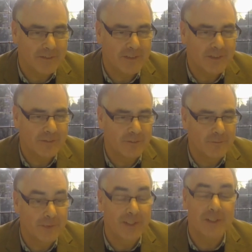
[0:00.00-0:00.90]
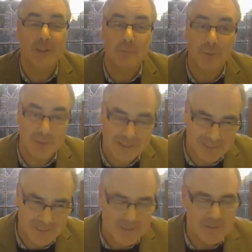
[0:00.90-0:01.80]
This is from Vanessa
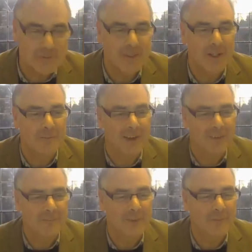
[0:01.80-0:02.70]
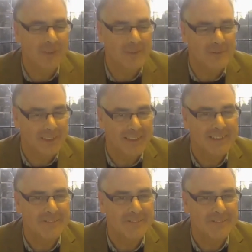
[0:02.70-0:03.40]
Porter, of course we know well. Welcome, Vanessa.